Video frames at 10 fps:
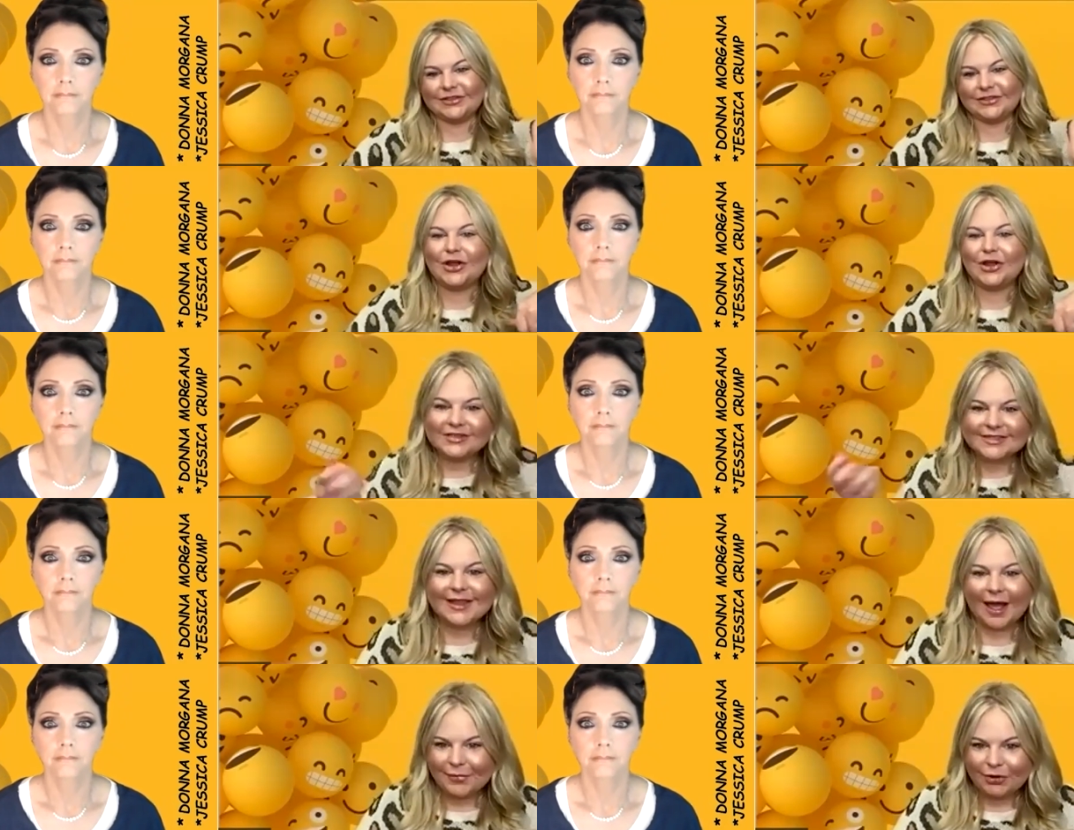Speaker 1: you know, because in
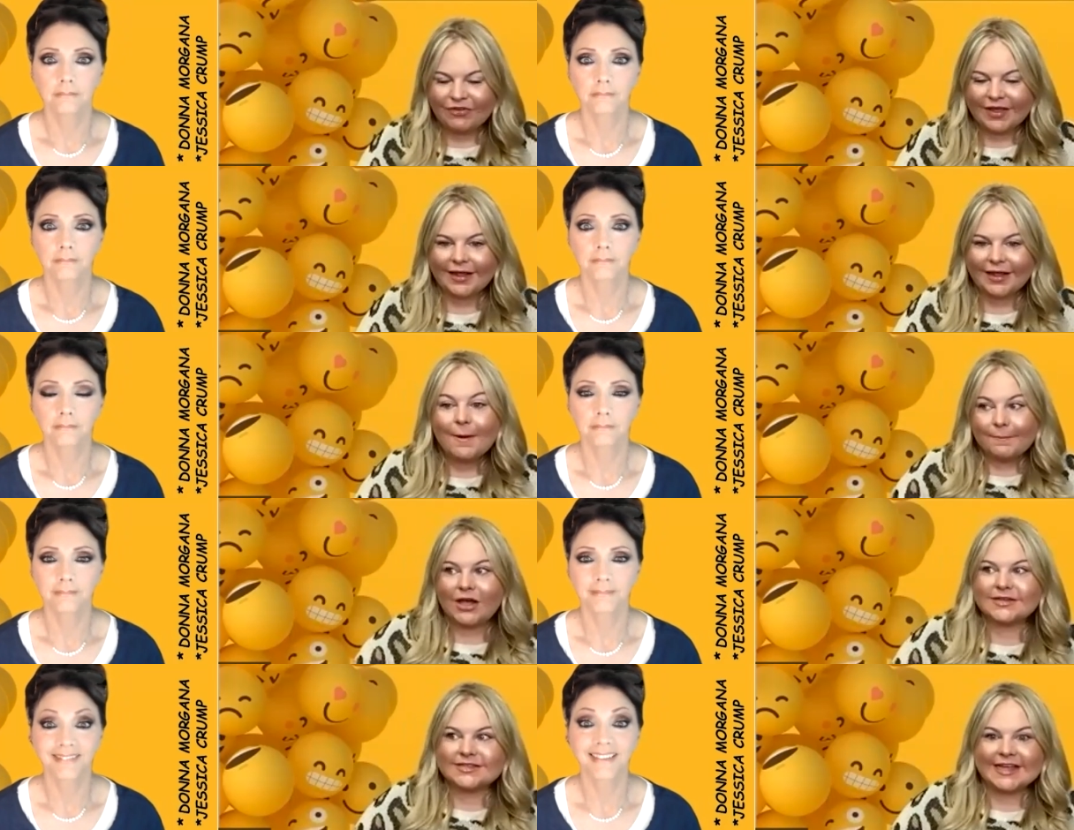that movie,
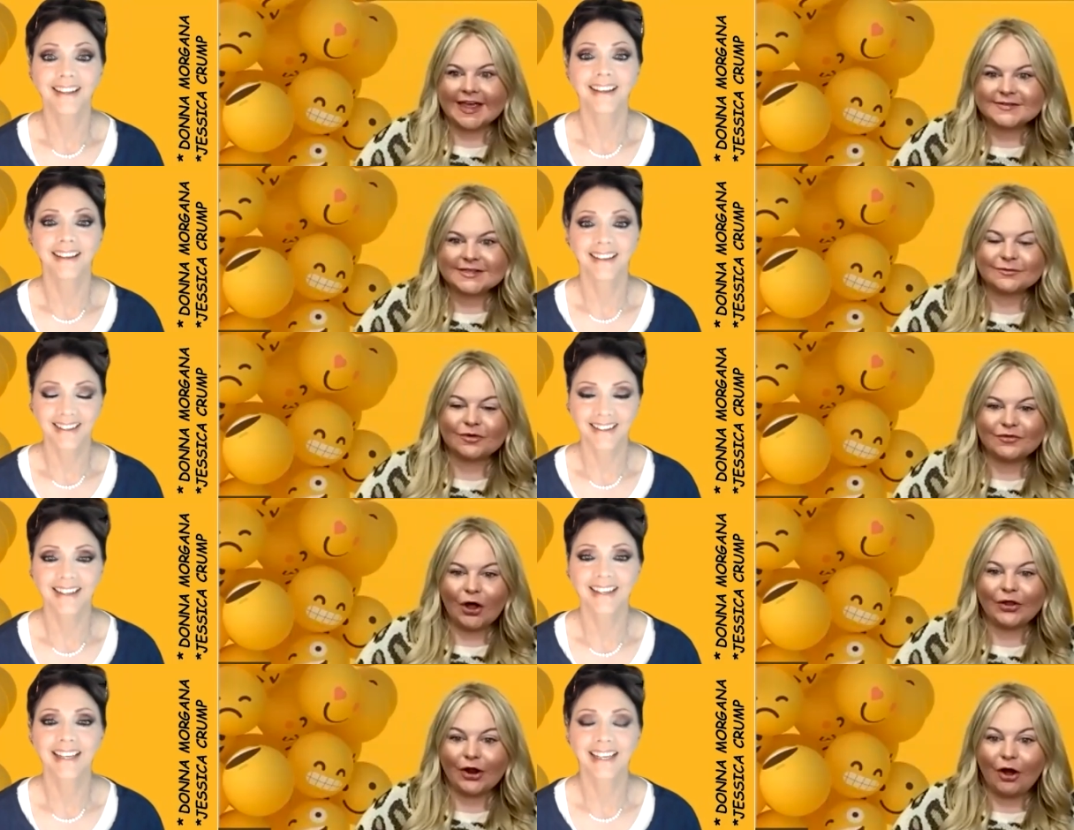Buzz saves him from
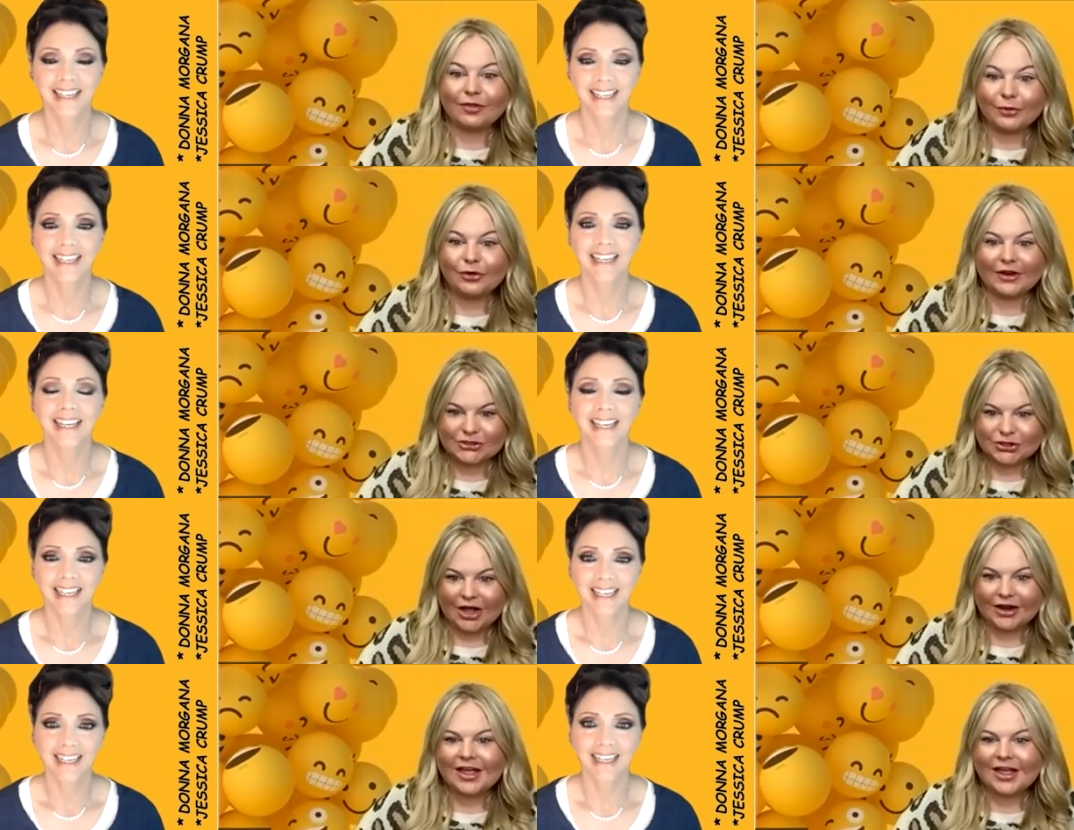falling off the moving
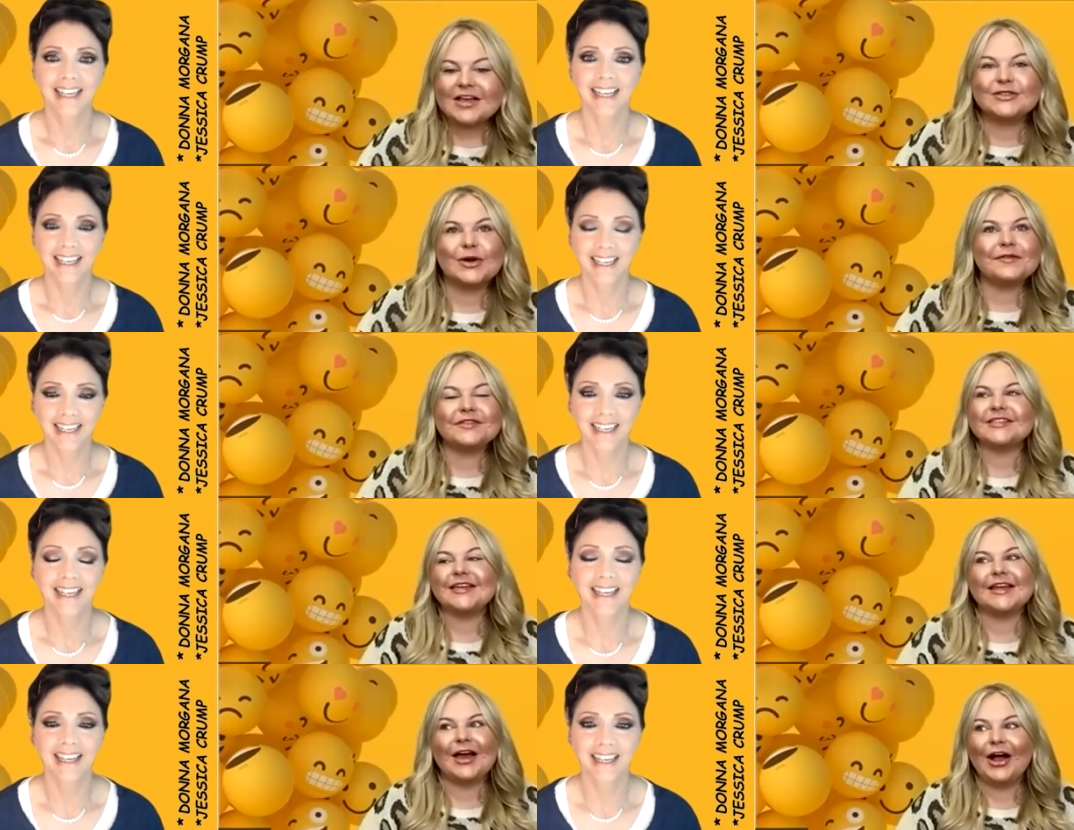truck. So I've seen
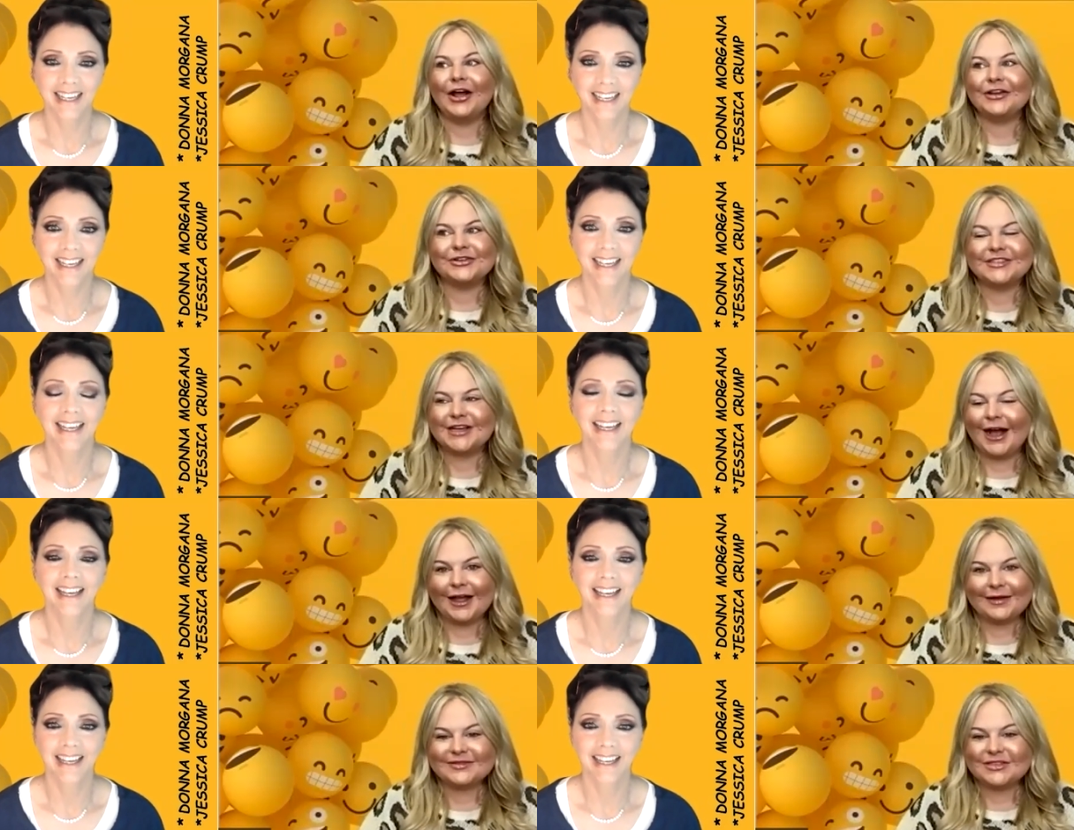it a hundred
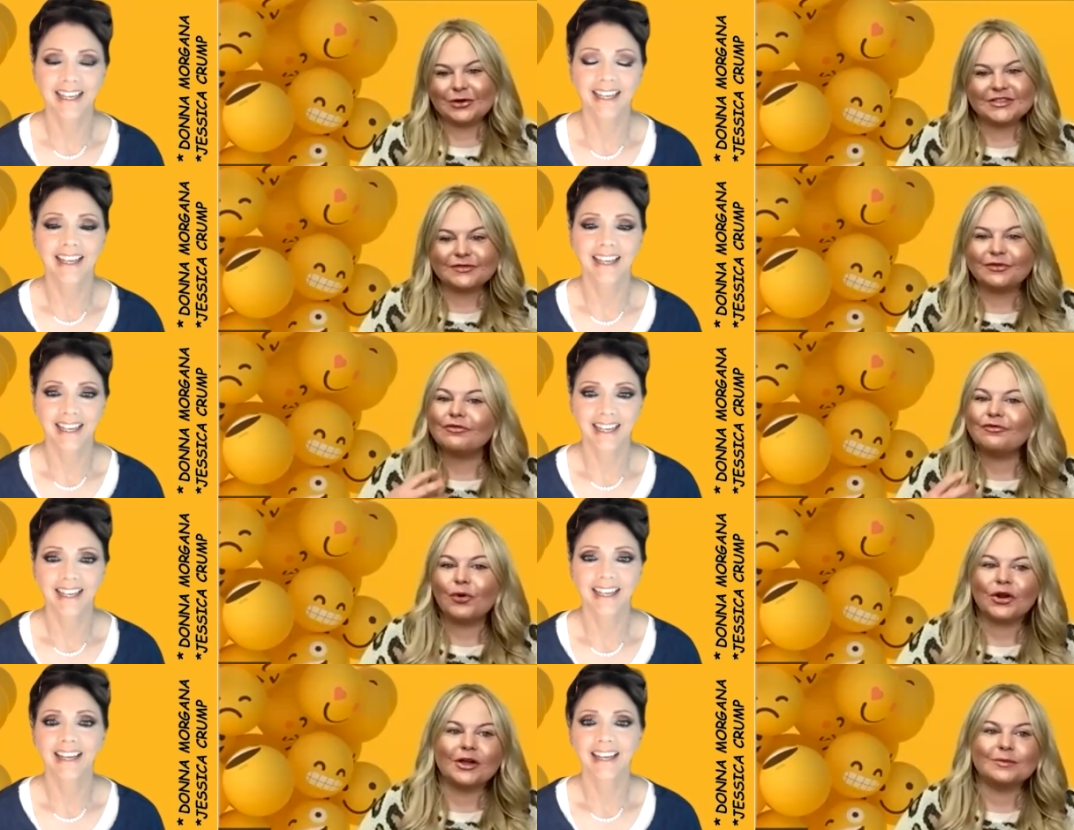times, you know, different
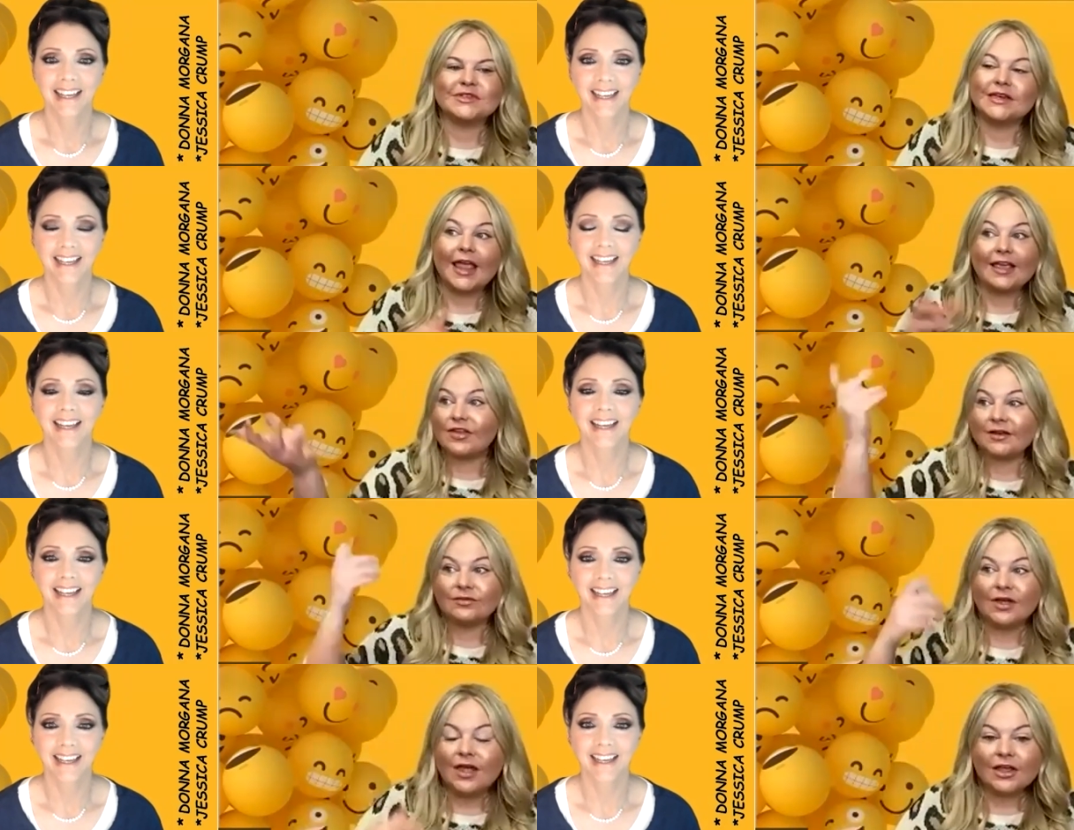forums, and even in,
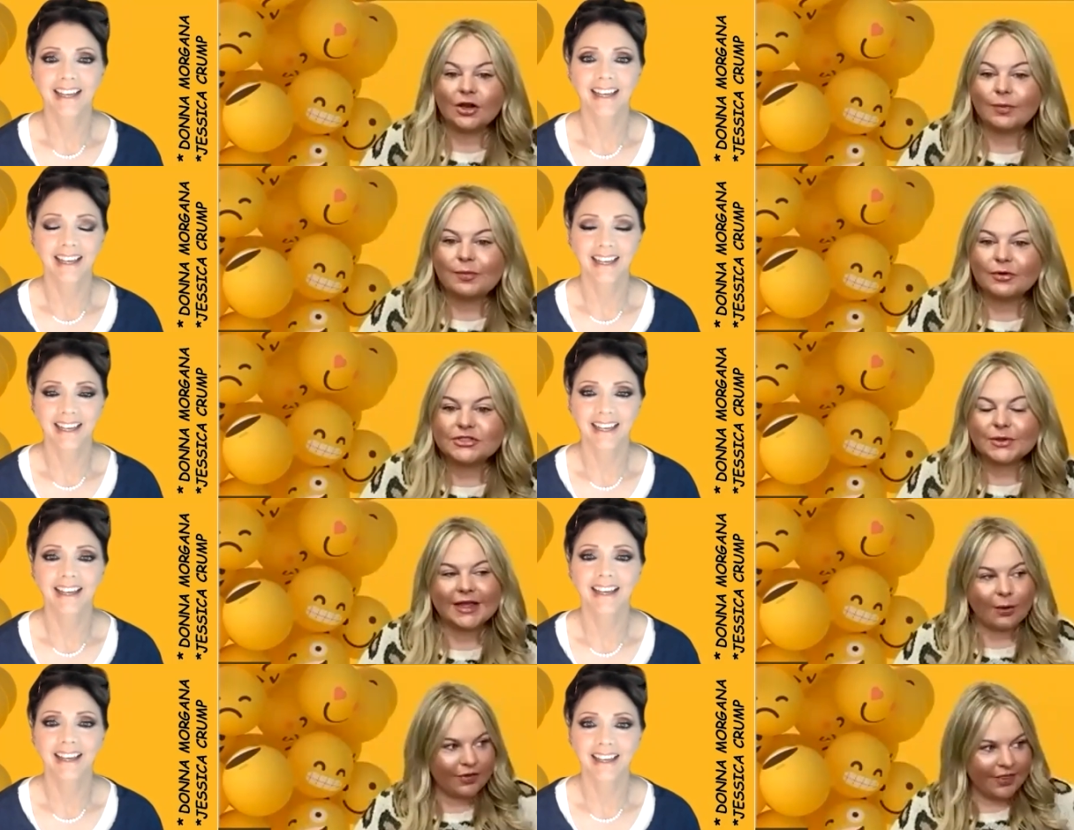you know, people doing
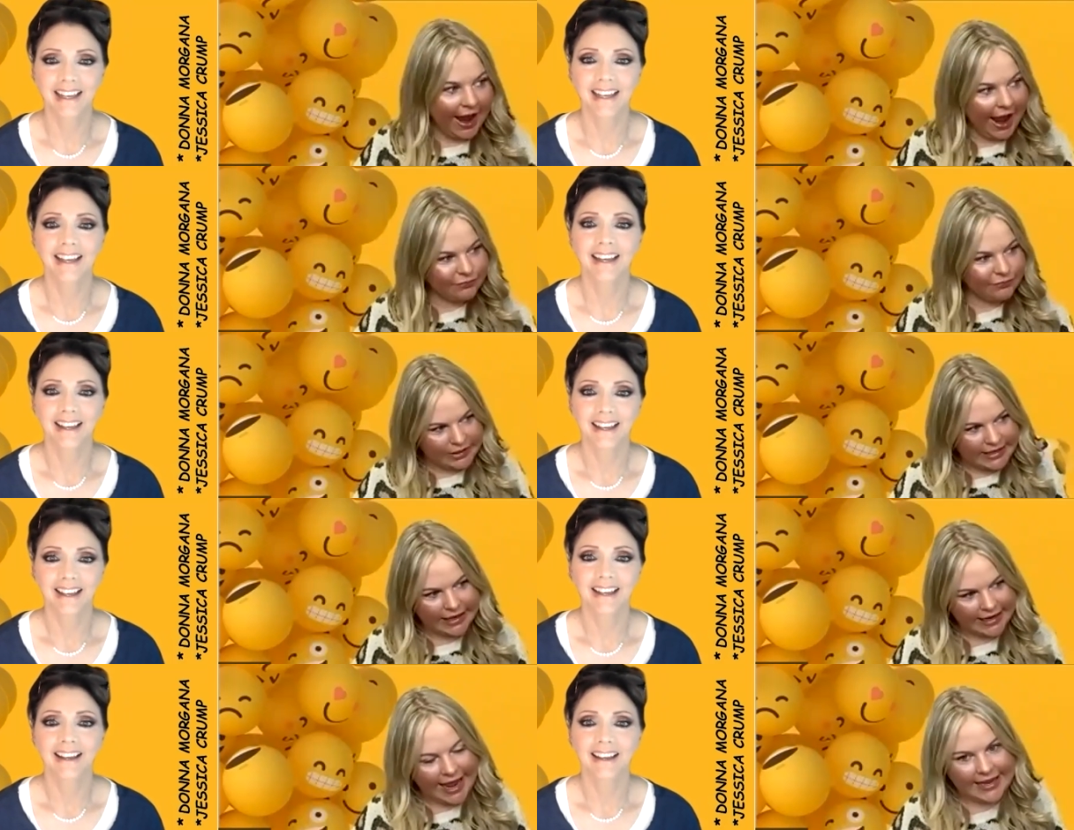it where they have Woody like
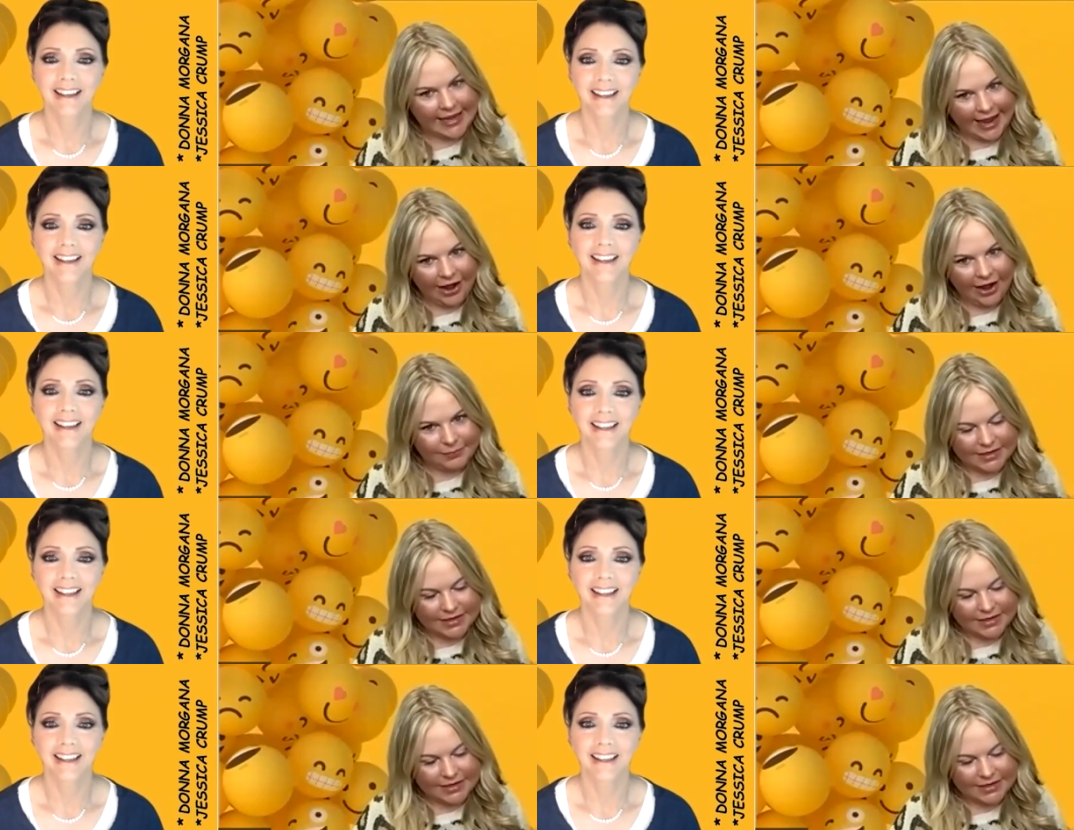hanging out and